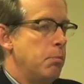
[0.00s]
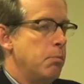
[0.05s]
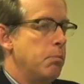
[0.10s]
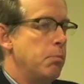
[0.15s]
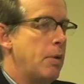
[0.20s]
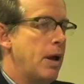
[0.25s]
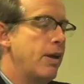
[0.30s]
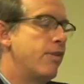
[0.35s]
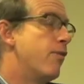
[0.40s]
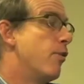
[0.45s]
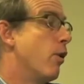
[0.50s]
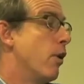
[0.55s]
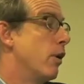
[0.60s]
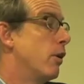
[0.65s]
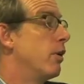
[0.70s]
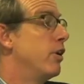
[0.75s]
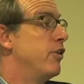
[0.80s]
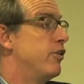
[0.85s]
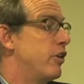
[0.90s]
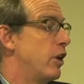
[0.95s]

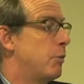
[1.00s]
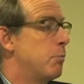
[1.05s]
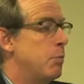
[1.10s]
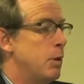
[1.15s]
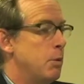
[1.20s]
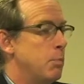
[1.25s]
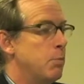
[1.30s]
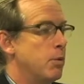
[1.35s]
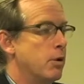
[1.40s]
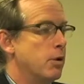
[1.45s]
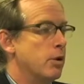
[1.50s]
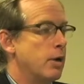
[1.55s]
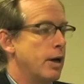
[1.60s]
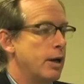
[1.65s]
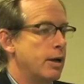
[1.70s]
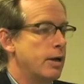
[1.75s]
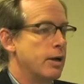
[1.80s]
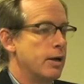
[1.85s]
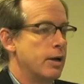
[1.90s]
metaphorically sick people like.